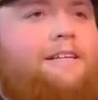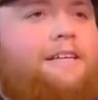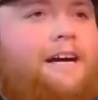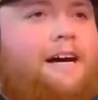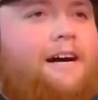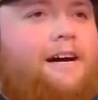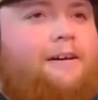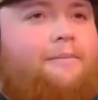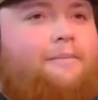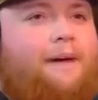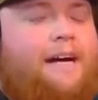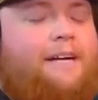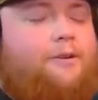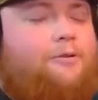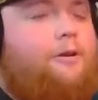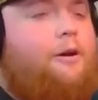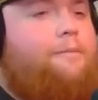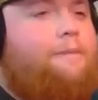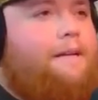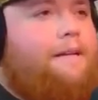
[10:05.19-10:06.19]
I
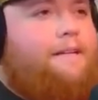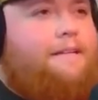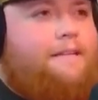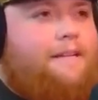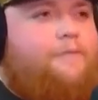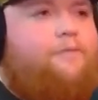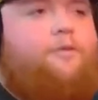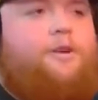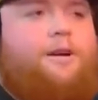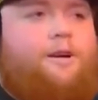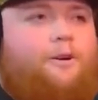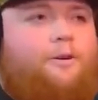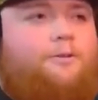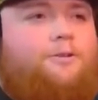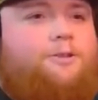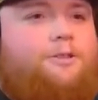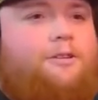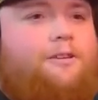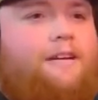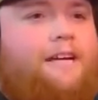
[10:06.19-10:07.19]
grew up in a different
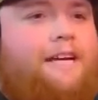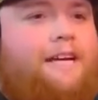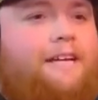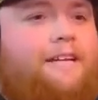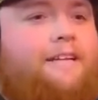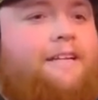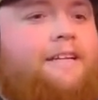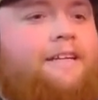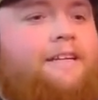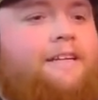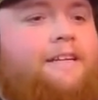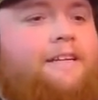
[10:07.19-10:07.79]
culture, and